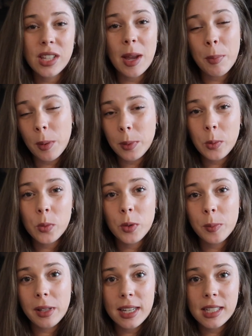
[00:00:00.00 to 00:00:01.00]
I probably
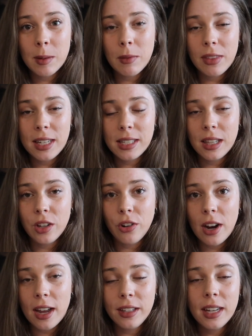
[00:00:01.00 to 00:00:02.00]
wouldn't plant some of these in the
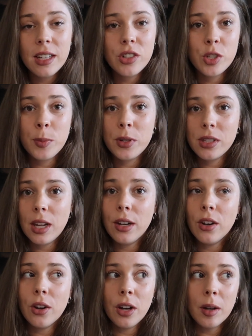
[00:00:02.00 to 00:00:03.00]
ground yet, just because I
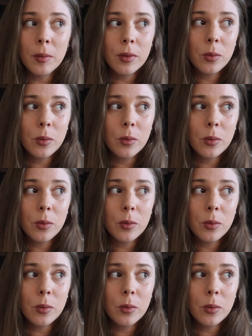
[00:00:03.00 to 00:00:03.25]
know